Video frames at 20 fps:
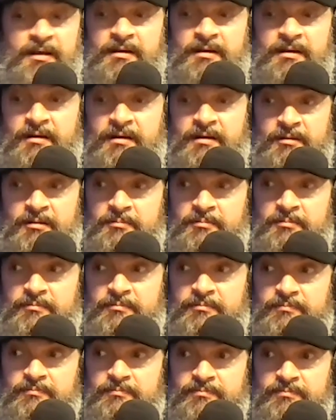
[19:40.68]
um,
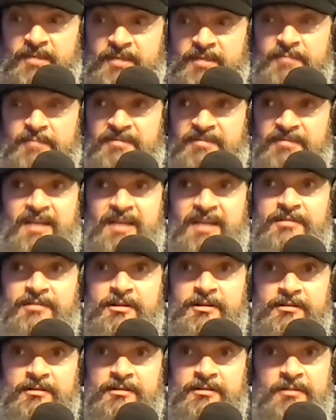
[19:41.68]
yep, five
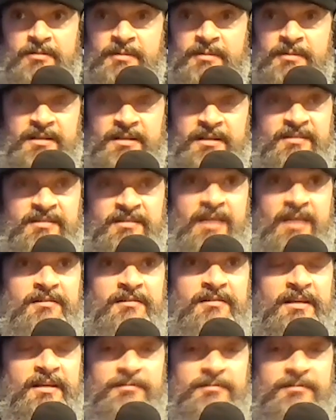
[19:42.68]
years. It sounds
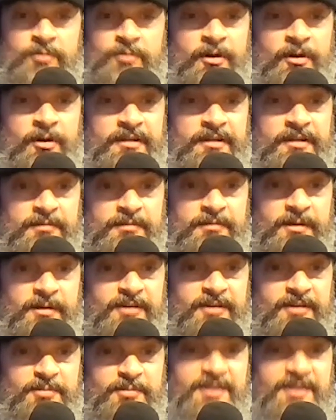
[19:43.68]
like twenty the way I speak